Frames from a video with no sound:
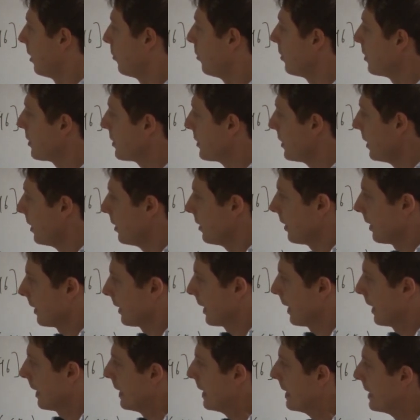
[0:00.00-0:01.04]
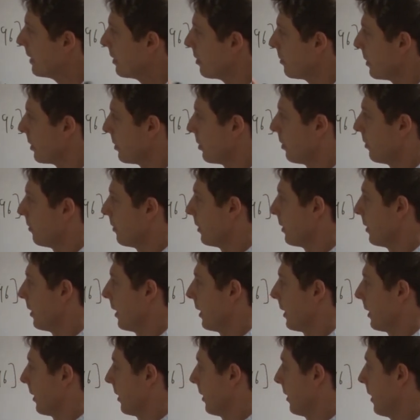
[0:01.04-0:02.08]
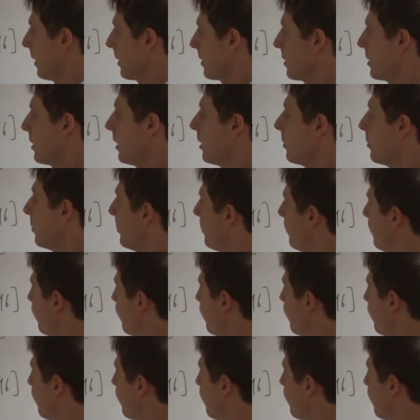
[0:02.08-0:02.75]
we'll see like a little bit of it like next time.